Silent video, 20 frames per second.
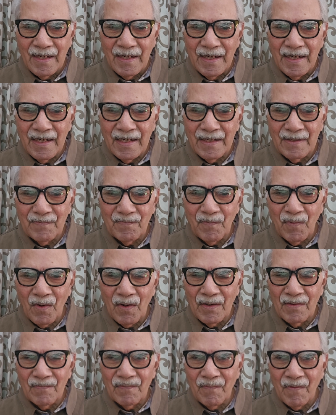
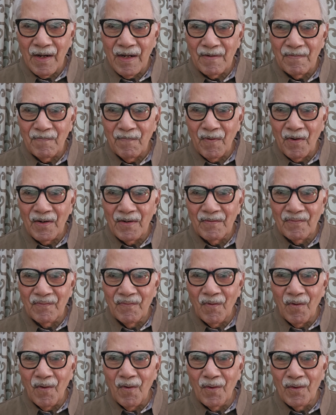
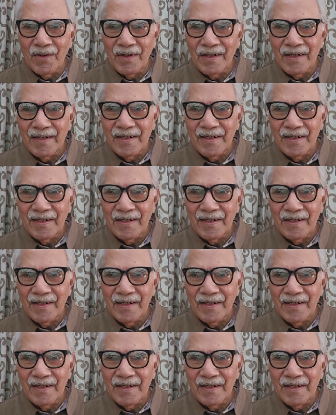8.5.4.